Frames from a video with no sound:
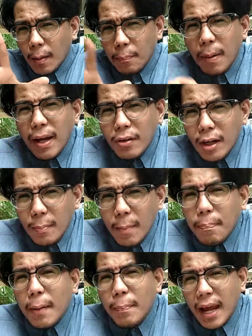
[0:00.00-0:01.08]
Paano naman
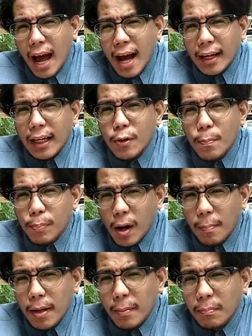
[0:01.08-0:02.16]
pag may angle yung
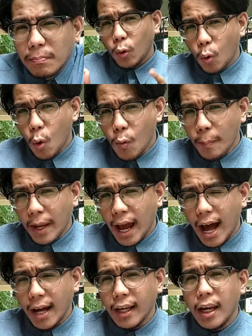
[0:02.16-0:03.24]
problem? Kung may
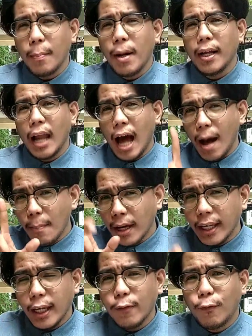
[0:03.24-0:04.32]
angle naman, ang
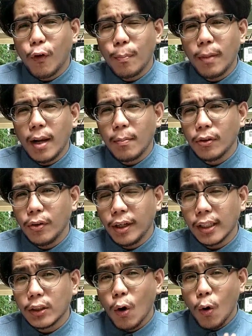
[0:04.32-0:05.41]
magiging formula mo dun
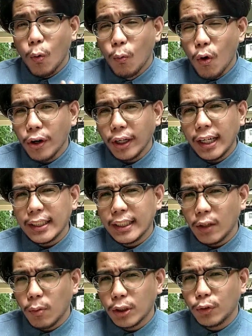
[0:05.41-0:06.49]
is work is
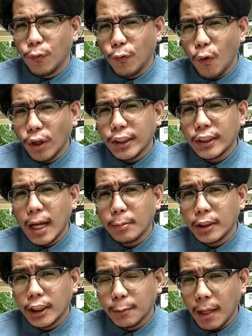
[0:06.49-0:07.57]
equals to force times
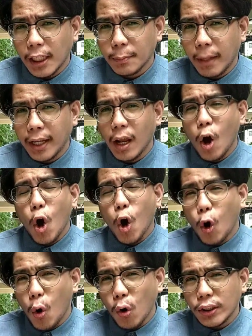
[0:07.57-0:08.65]
displacement,
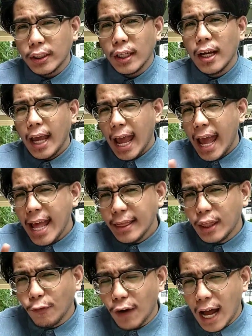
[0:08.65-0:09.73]
cos, and
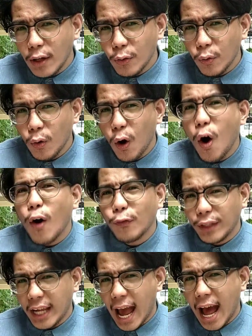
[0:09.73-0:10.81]
the value of the